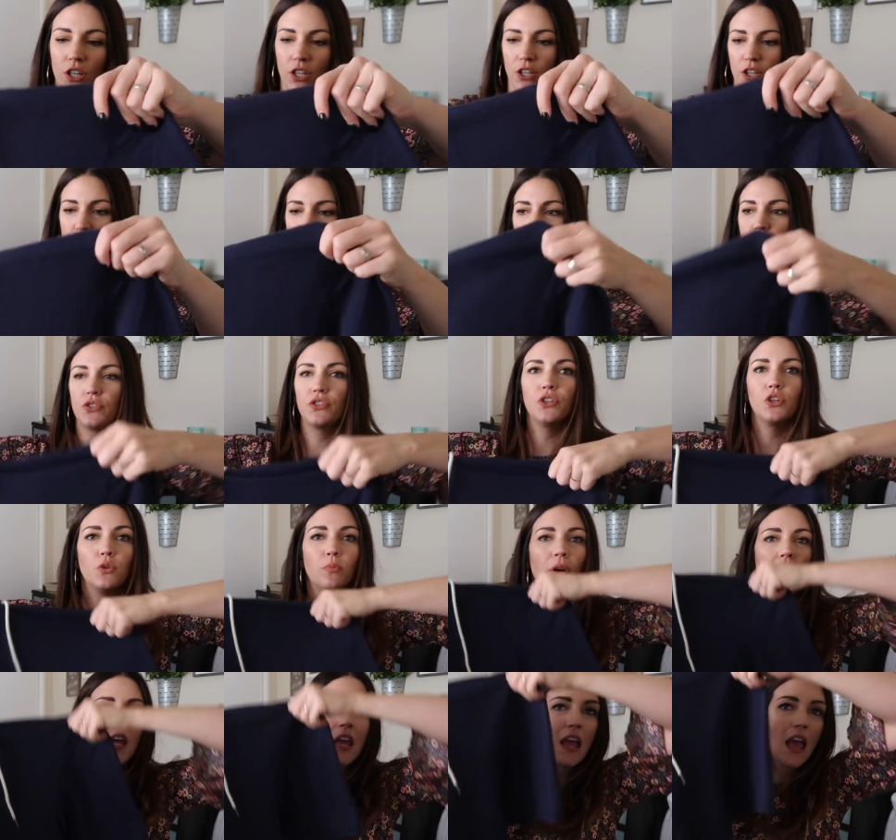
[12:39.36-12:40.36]
on
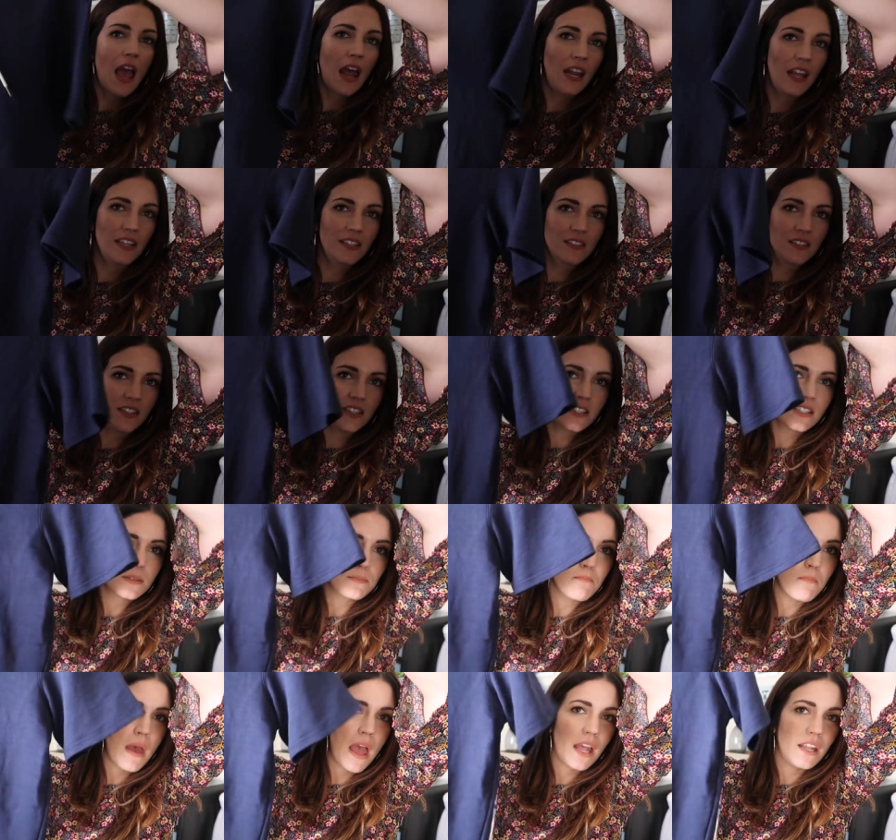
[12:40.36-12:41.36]
YouTube, and it's
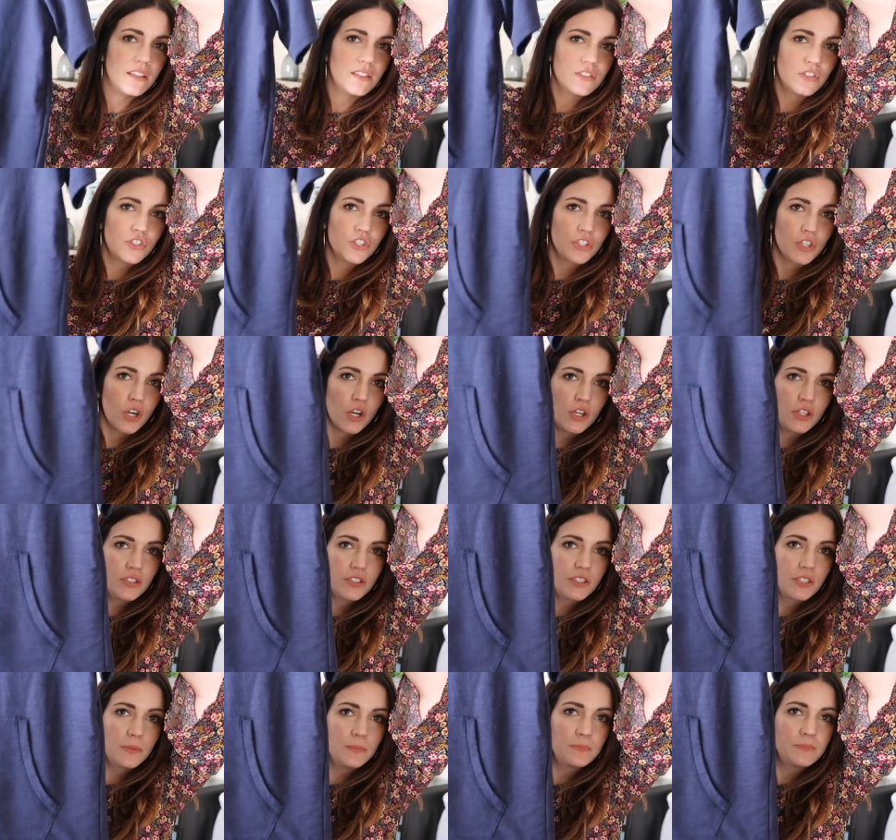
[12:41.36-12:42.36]
this men's
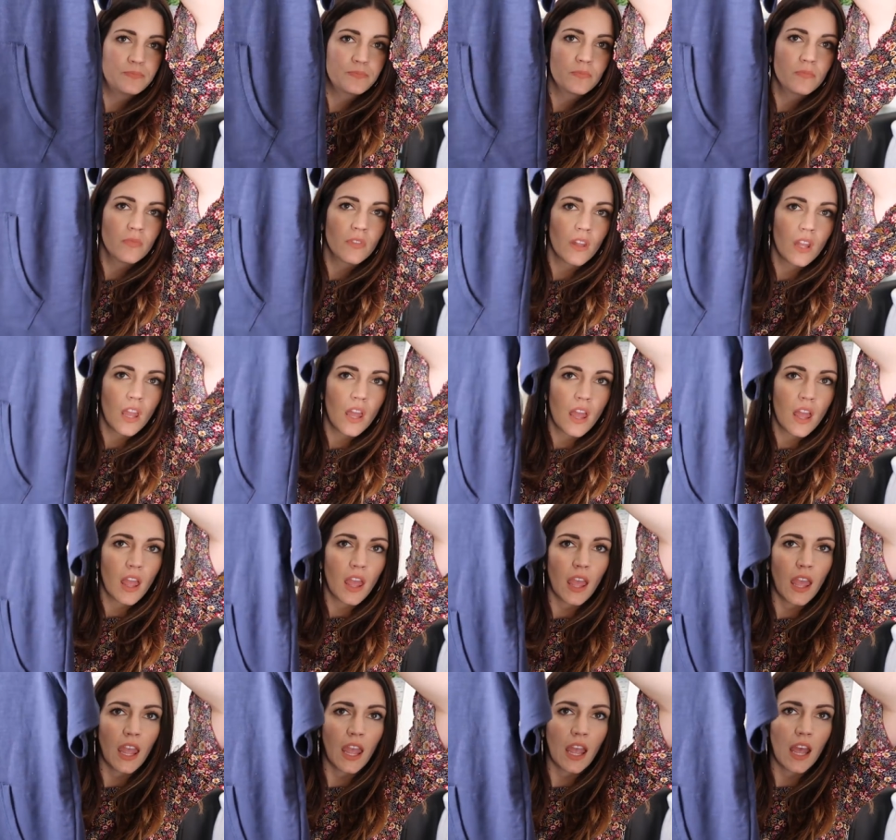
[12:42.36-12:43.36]
shirt.
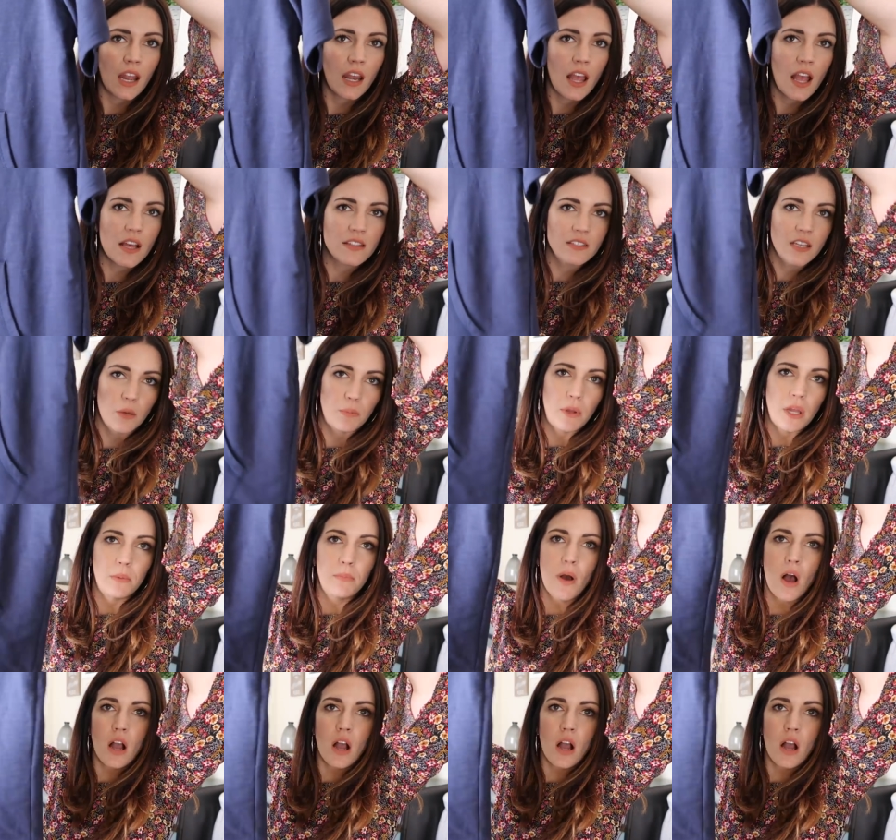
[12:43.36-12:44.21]
And it has like a big